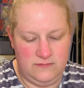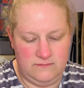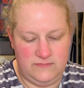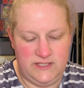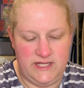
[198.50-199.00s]

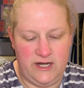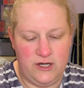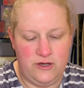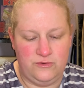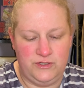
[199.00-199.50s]
say
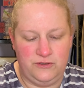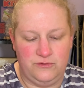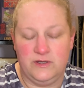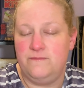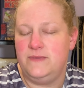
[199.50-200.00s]
no to
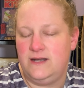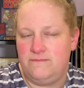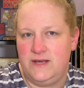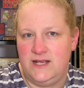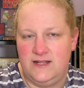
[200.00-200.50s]

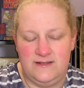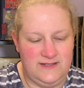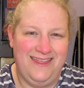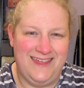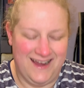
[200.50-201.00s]

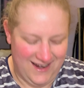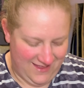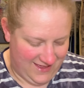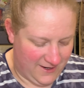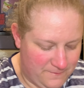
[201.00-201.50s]
commitments, that kind of
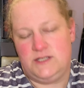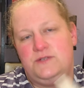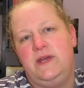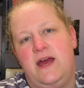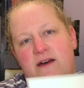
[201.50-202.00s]
thing.
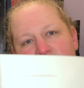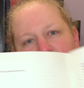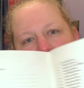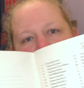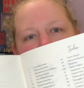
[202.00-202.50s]
So we have like